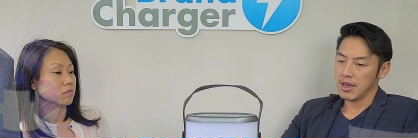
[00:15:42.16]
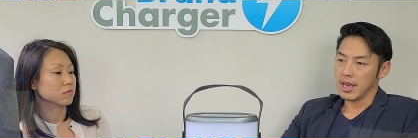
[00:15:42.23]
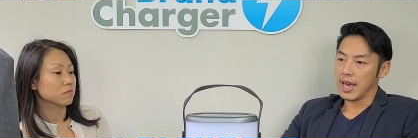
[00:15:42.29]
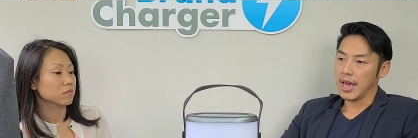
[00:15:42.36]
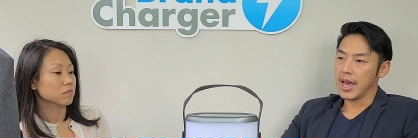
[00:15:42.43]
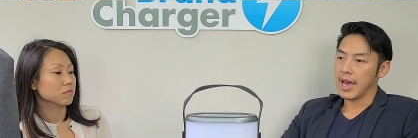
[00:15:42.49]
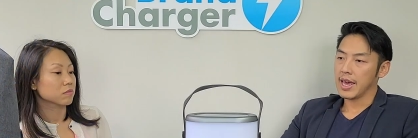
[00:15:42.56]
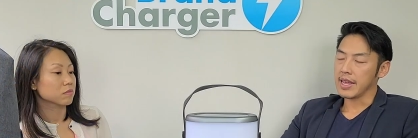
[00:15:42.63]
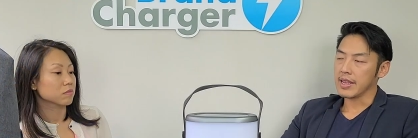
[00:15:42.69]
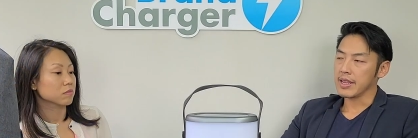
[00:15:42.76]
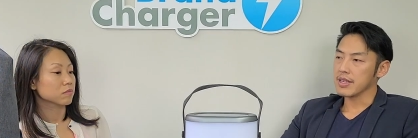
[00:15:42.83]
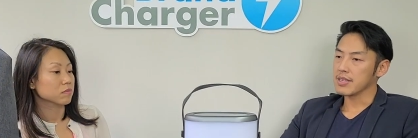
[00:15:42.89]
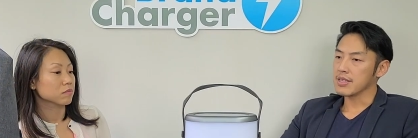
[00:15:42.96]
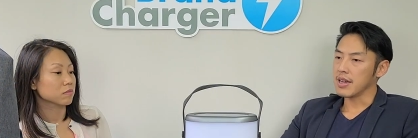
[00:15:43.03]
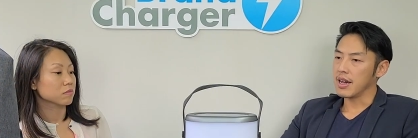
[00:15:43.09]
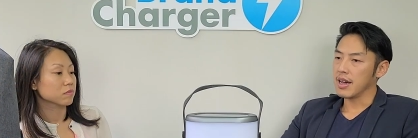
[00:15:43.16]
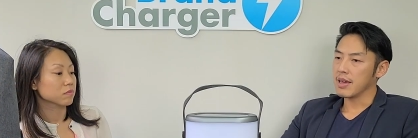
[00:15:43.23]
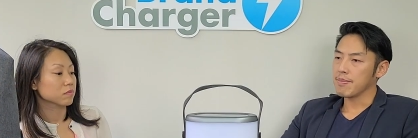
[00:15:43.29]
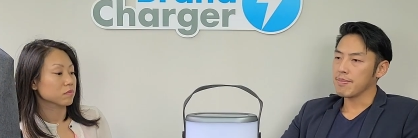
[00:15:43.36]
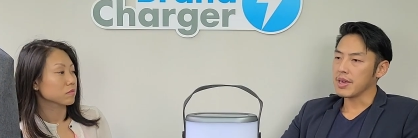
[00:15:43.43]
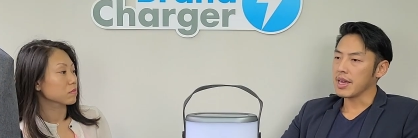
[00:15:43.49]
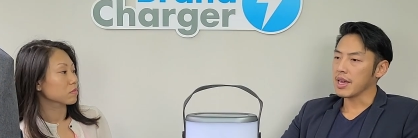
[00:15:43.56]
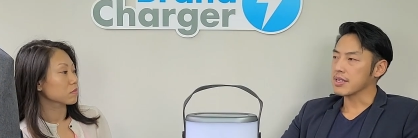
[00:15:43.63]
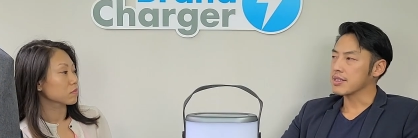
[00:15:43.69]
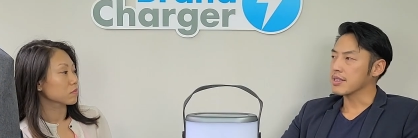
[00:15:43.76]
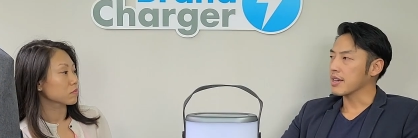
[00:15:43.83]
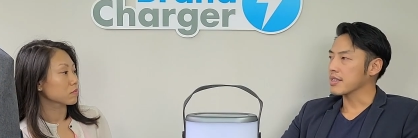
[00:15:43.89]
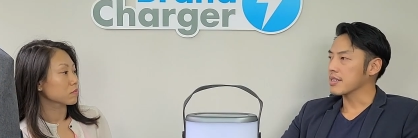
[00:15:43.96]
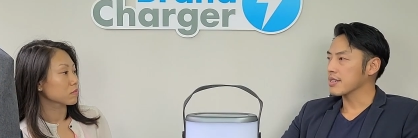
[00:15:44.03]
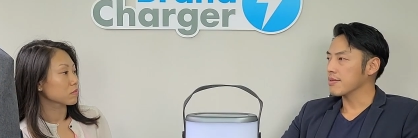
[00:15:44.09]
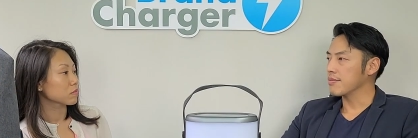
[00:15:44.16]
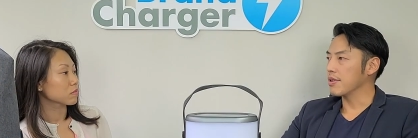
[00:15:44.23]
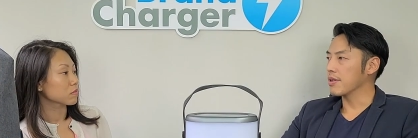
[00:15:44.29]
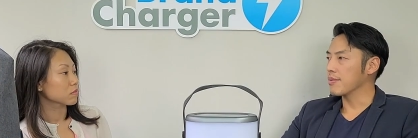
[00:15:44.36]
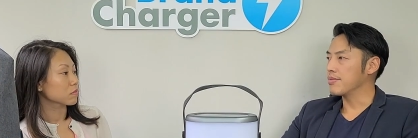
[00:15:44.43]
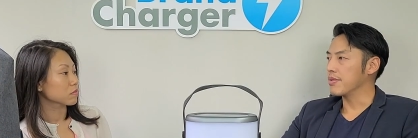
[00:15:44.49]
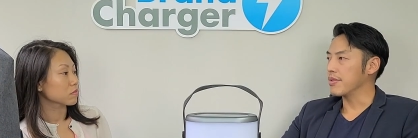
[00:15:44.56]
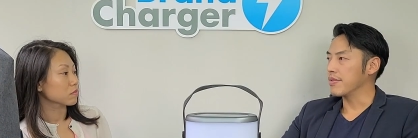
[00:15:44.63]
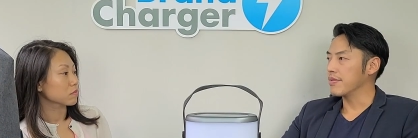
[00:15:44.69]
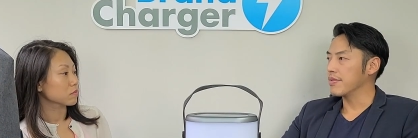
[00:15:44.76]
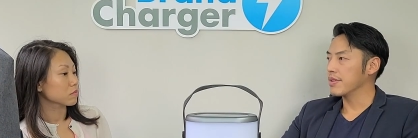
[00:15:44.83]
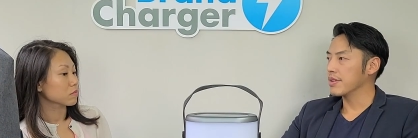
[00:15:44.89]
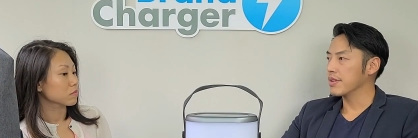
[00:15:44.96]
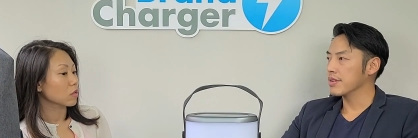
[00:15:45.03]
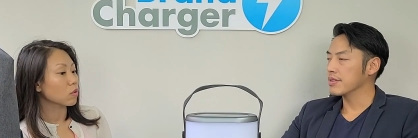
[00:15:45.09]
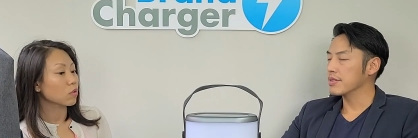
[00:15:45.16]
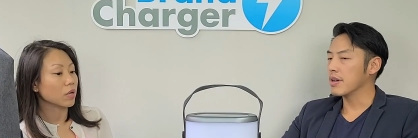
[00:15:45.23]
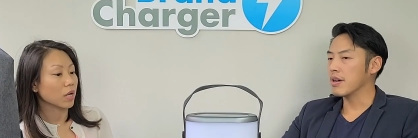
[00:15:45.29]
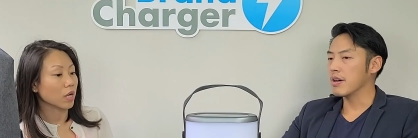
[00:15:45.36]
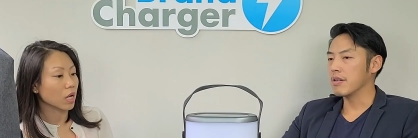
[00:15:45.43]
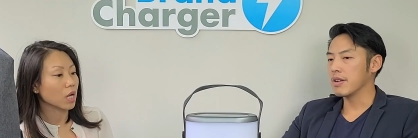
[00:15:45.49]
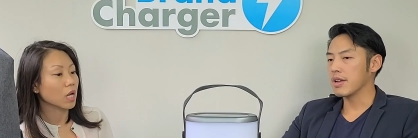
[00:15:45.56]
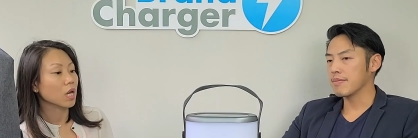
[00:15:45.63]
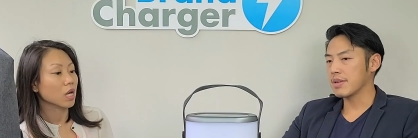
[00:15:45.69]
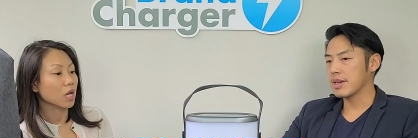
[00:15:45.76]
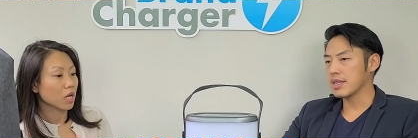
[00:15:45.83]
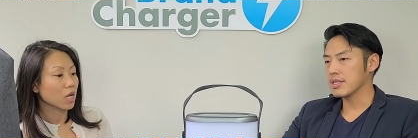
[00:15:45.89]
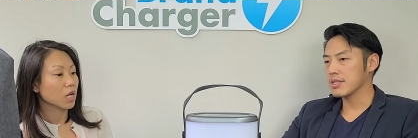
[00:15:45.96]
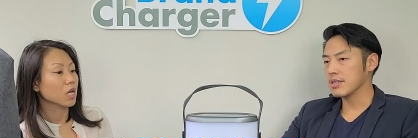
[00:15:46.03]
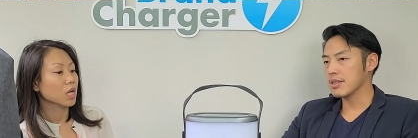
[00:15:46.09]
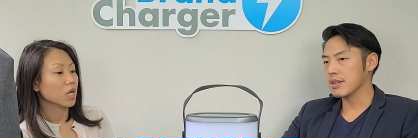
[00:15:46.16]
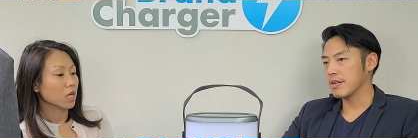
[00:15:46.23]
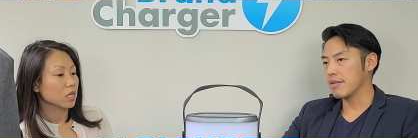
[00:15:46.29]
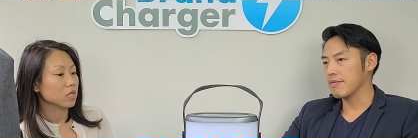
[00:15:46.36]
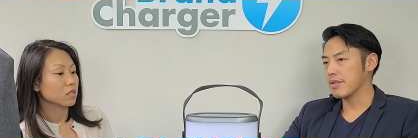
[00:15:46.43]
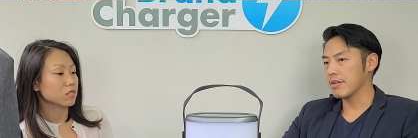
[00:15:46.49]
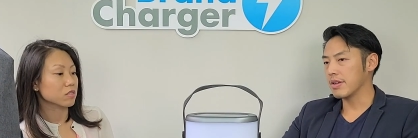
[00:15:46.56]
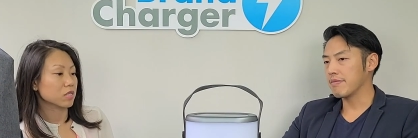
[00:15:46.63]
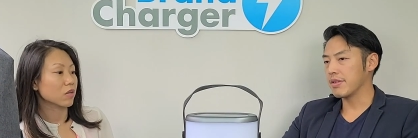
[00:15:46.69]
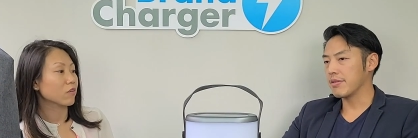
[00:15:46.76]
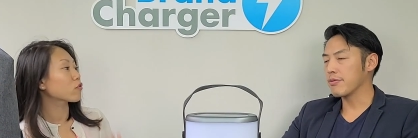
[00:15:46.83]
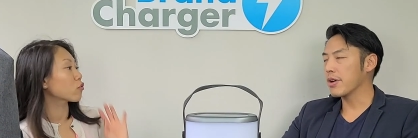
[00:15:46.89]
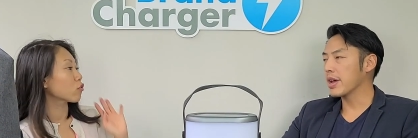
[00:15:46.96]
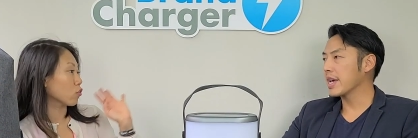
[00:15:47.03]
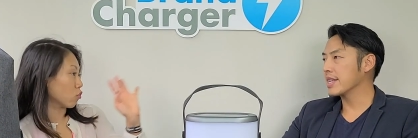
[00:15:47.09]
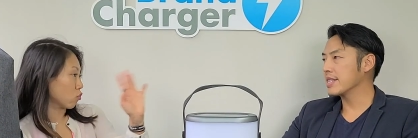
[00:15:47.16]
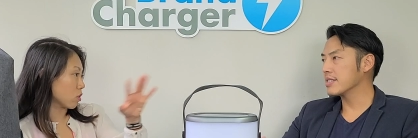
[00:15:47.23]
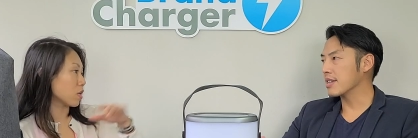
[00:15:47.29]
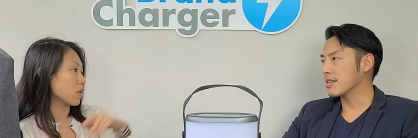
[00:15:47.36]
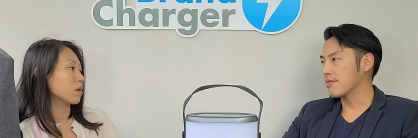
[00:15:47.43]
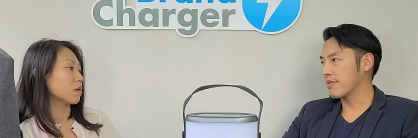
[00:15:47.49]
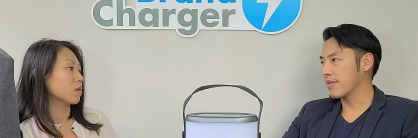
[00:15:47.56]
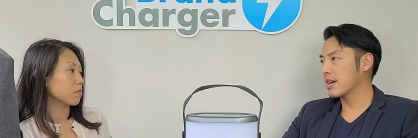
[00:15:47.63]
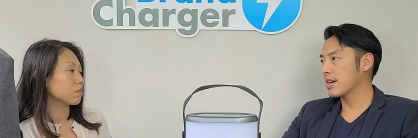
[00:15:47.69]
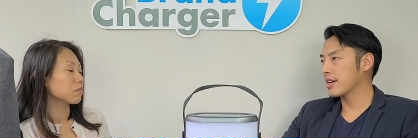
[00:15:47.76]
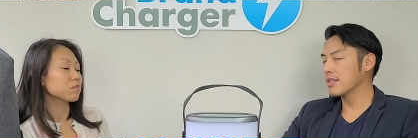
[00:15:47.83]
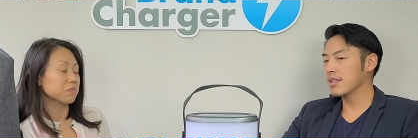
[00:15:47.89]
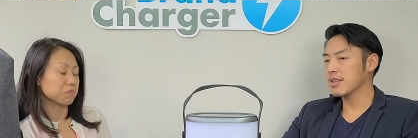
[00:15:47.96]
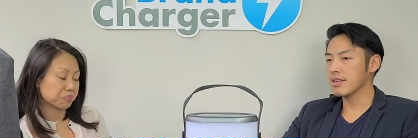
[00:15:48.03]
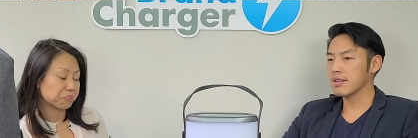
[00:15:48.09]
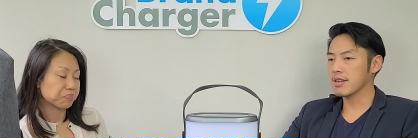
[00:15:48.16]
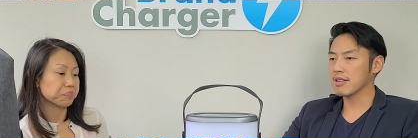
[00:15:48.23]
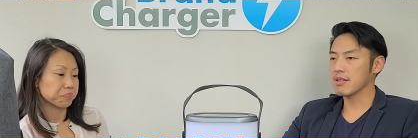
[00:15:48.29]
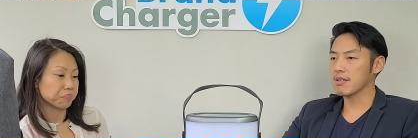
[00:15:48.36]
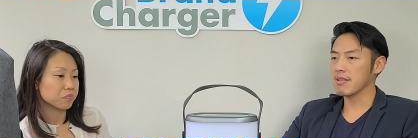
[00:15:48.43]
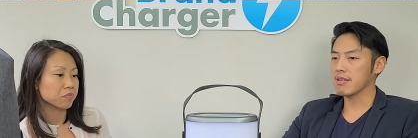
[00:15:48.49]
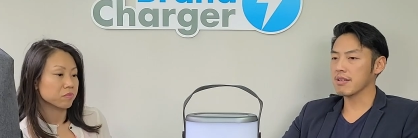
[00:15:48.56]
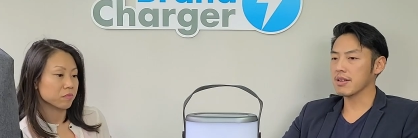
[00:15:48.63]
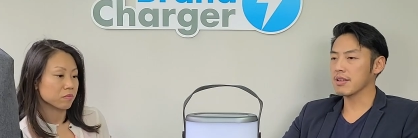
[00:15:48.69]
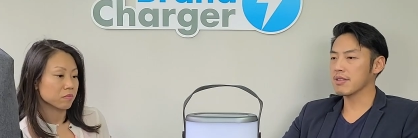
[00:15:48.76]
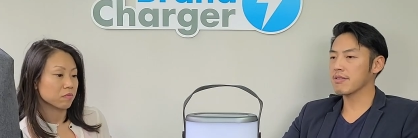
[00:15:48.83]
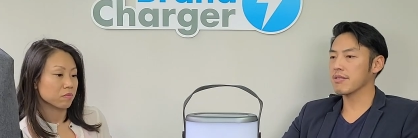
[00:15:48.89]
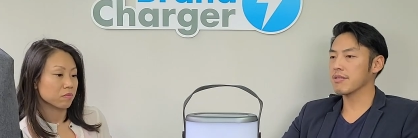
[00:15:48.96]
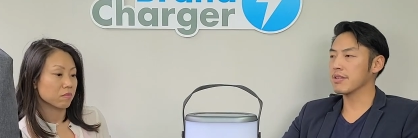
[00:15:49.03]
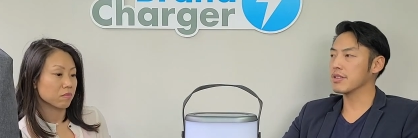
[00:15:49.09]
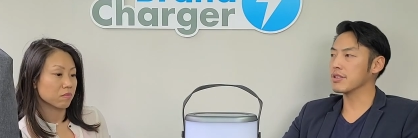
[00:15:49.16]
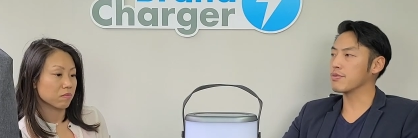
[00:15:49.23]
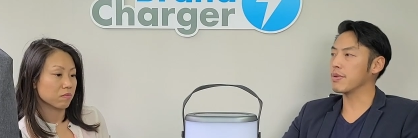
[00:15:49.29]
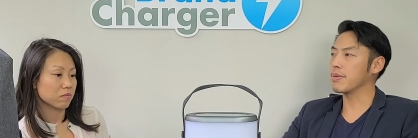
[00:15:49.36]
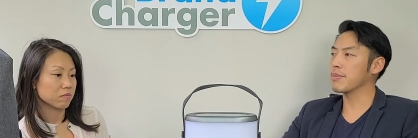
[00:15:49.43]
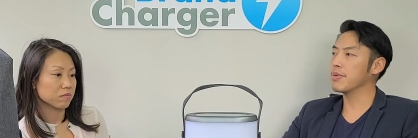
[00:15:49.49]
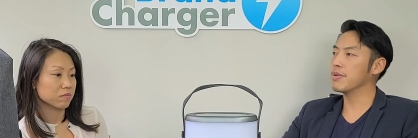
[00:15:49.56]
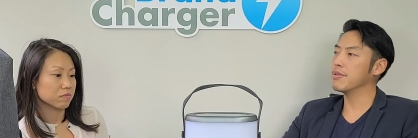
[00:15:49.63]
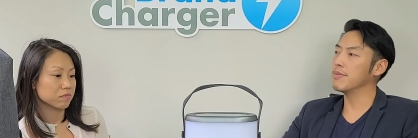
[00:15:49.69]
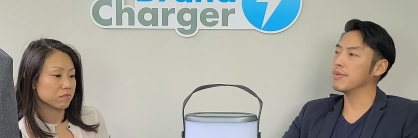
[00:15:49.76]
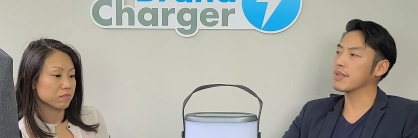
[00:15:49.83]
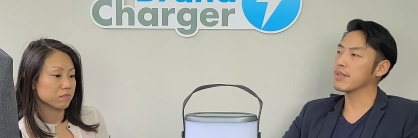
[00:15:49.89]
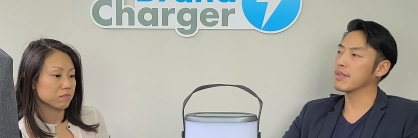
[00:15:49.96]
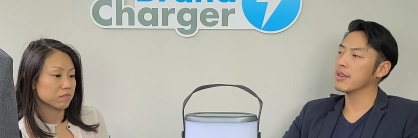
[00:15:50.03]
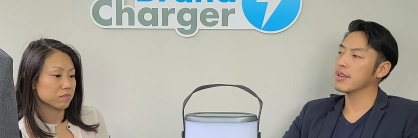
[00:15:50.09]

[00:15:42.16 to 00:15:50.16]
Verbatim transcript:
Speaker 1: And it is IPX6 waterproof. Okay. So that means you know if it, if it rains, uh, it's fine. You can you can throw it in the swimming pool, but